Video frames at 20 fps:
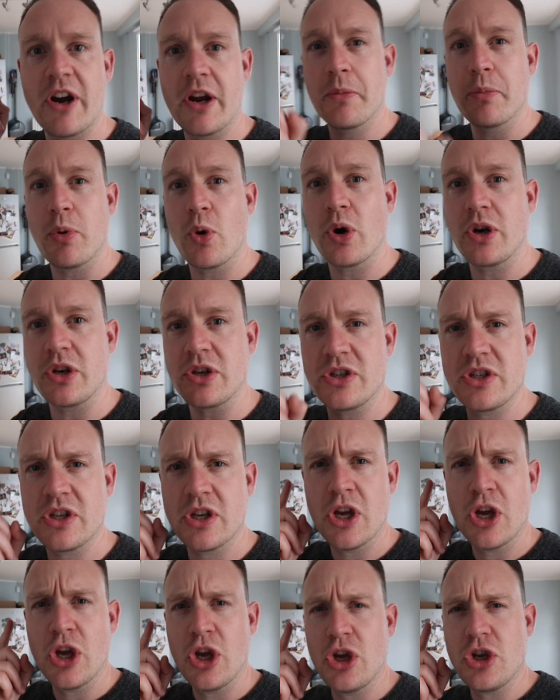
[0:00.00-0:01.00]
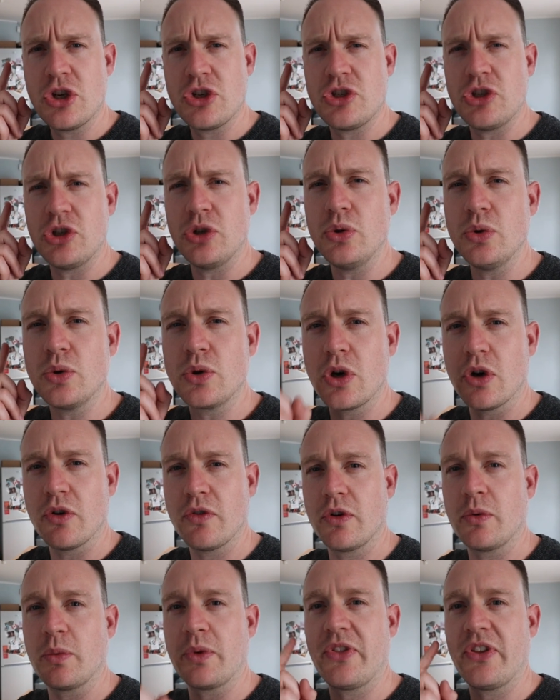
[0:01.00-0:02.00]
Very important to
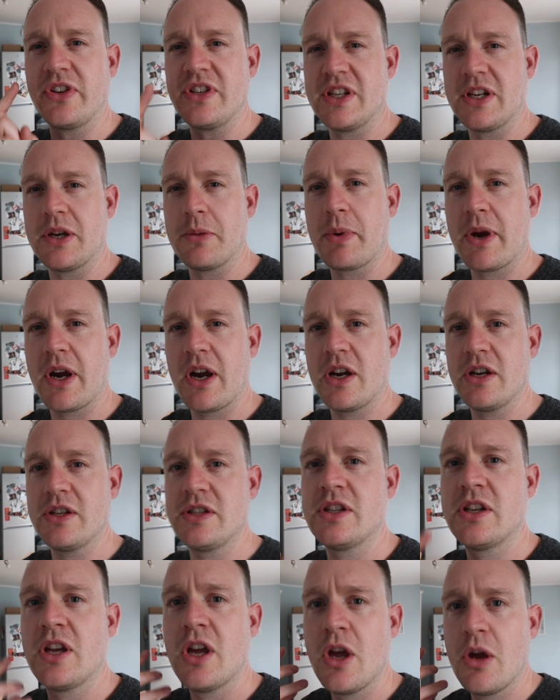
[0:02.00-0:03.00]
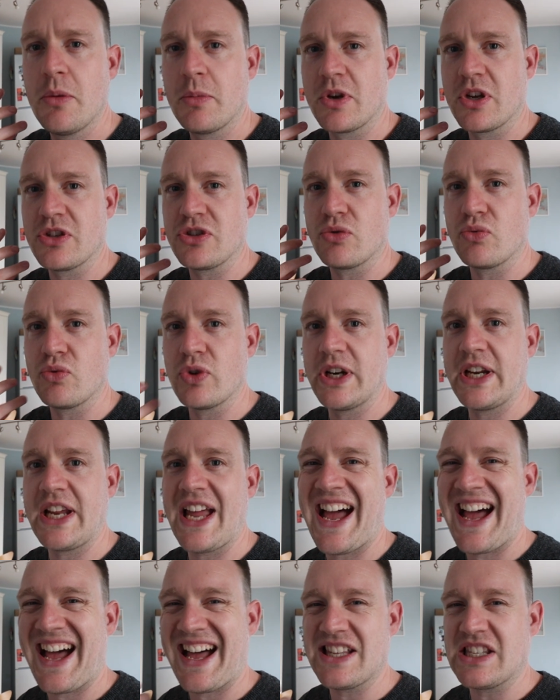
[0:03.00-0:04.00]
cover it with the tin of pears, because it
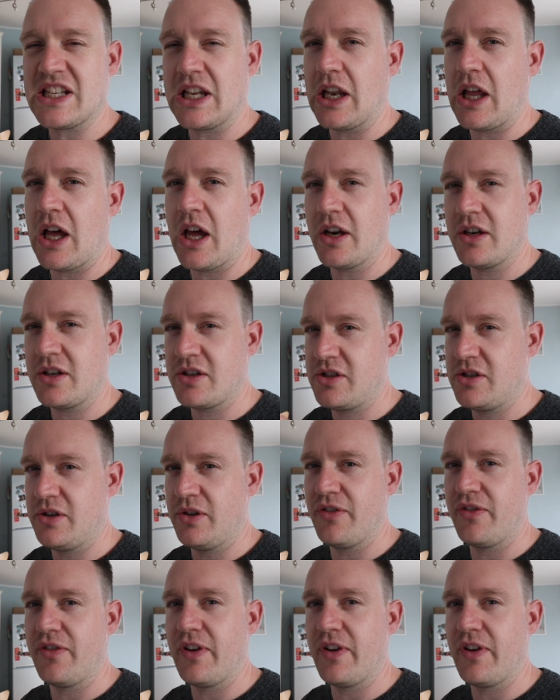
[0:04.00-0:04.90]
really adds a lot to the